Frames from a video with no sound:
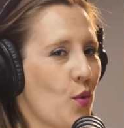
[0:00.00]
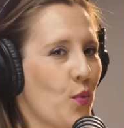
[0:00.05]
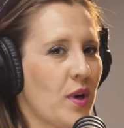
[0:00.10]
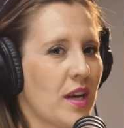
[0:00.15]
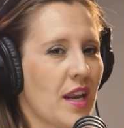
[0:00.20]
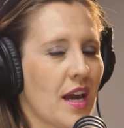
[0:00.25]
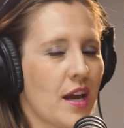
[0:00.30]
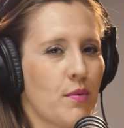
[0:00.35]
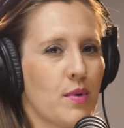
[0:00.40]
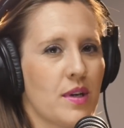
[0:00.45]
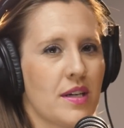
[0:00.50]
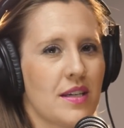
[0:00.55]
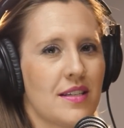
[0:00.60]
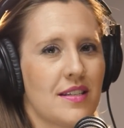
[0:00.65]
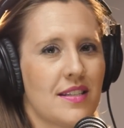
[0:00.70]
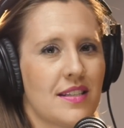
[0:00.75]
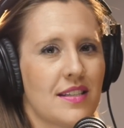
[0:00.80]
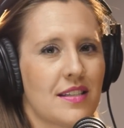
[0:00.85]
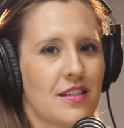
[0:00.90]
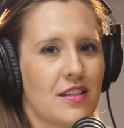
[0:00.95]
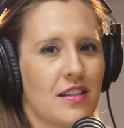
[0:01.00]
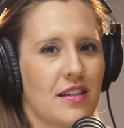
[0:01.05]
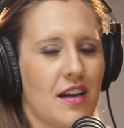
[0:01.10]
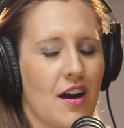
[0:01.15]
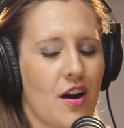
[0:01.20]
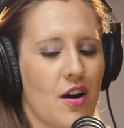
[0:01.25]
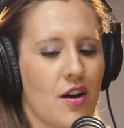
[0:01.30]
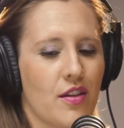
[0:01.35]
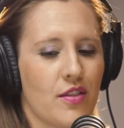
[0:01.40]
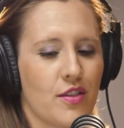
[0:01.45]
When I was
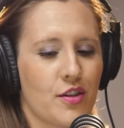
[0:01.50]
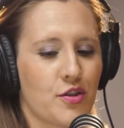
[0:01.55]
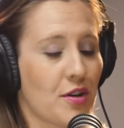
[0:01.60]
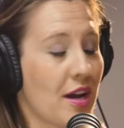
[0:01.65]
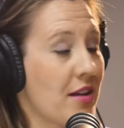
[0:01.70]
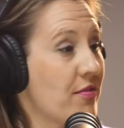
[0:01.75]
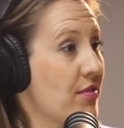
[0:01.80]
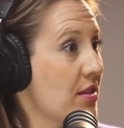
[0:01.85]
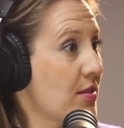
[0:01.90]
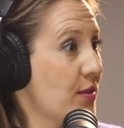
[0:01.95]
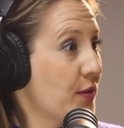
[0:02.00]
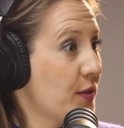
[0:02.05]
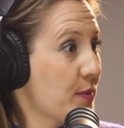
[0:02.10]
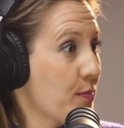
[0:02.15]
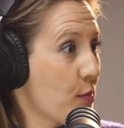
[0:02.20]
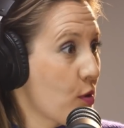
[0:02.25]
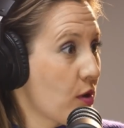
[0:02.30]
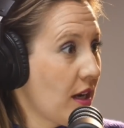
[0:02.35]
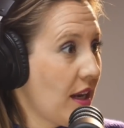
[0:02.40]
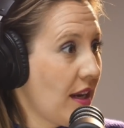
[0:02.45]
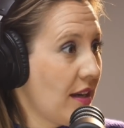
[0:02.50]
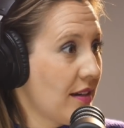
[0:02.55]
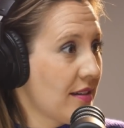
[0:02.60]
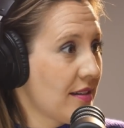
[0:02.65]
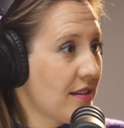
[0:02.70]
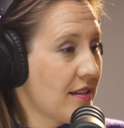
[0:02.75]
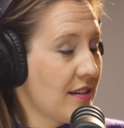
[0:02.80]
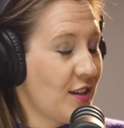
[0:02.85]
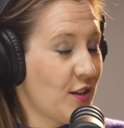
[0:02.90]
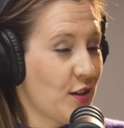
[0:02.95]
on the drive-in this
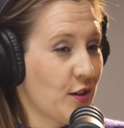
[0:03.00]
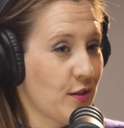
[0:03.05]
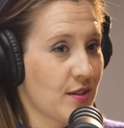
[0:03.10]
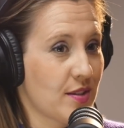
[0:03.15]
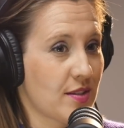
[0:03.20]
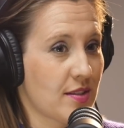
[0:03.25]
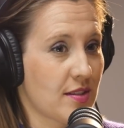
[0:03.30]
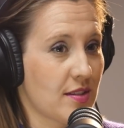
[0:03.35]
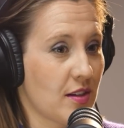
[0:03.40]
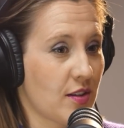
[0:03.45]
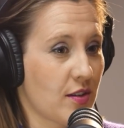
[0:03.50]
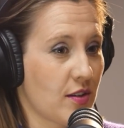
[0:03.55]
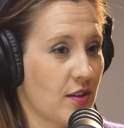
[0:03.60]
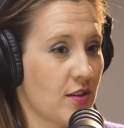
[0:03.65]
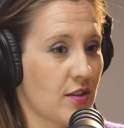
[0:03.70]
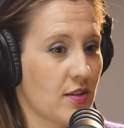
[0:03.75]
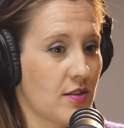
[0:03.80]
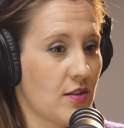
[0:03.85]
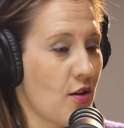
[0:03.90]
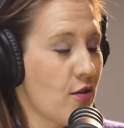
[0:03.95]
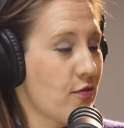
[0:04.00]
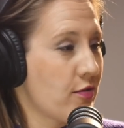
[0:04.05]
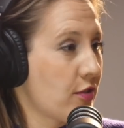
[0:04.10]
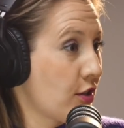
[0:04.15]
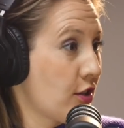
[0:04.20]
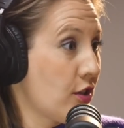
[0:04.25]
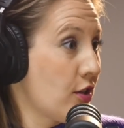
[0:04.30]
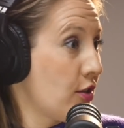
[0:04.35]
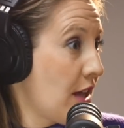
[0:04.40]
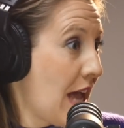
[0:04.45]
morning, you know, it's a good, a
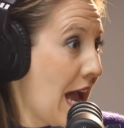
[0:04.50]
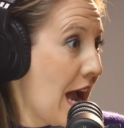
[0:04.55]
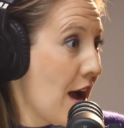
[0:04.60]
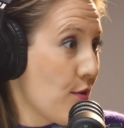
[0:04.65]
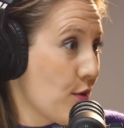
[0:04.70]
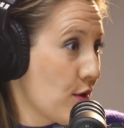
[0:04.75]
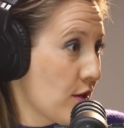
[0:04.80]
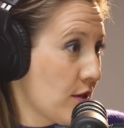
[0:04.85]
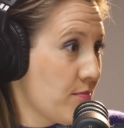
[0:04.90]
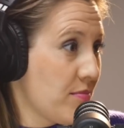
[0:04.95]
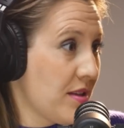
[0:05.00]
good hour